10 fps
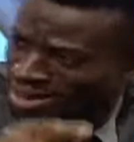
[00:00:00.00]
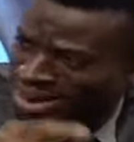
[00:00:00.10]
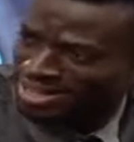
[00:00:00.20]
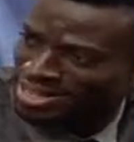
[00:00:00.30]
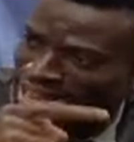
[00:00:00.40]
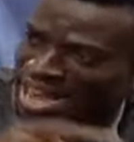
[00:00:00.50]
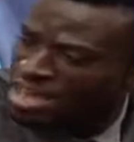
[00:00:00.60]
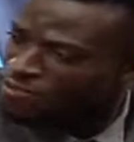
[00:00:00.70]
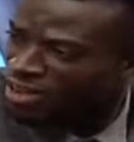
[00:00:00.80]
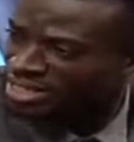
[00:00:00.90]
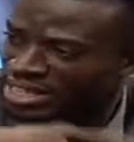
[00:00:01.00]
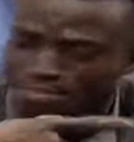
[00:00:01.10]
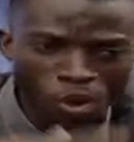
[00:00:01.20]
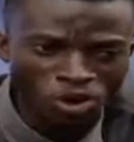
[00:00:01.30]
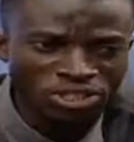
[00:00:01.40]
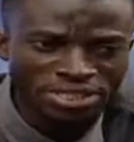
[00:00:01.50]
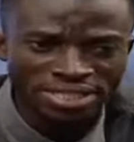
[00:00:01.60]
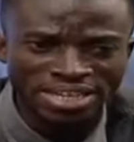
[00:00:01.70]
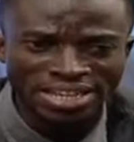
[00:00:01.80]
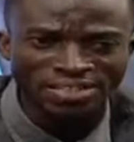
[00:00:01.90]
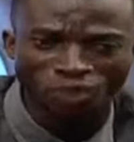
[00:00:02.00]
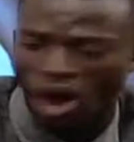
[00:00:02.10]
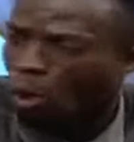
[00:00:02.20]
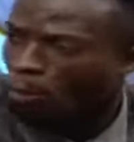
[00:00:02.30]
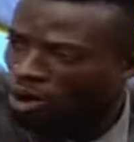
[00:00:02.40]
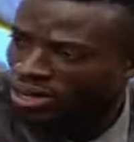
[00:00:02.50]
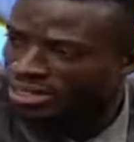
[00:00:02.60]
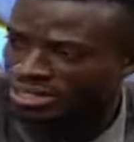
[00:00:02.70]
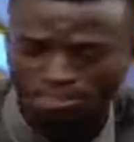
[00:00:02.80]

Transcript: Now, yes, I invest in motions, then as for our politics,